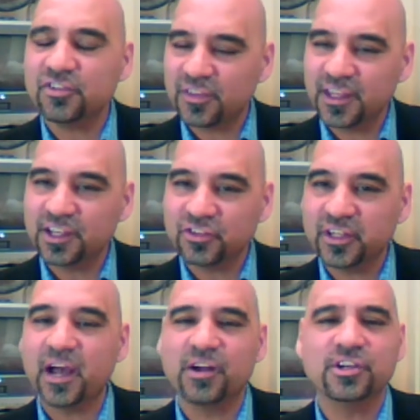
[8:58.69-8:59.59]
So if you,
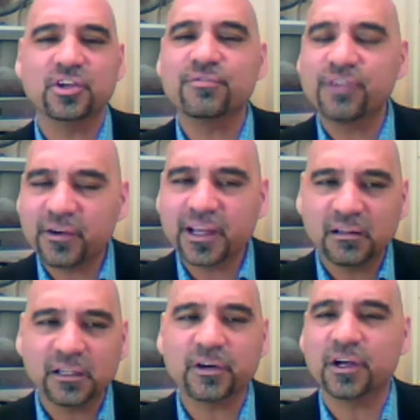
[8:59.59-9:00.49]
you're writing
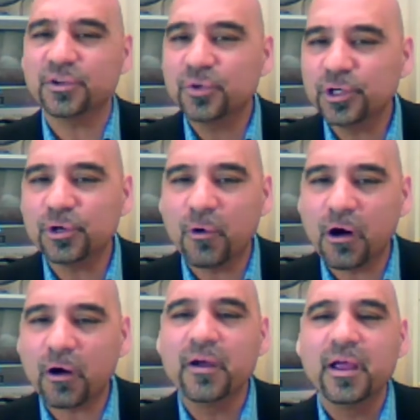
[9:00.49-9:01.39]
these things down and
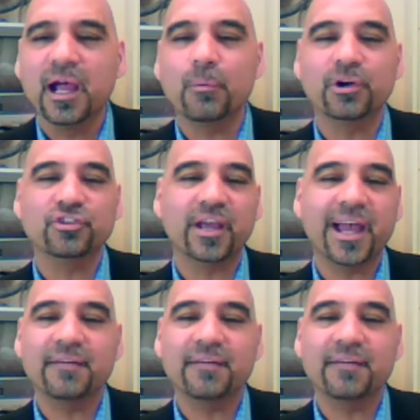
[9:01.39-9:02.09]
you're very clear on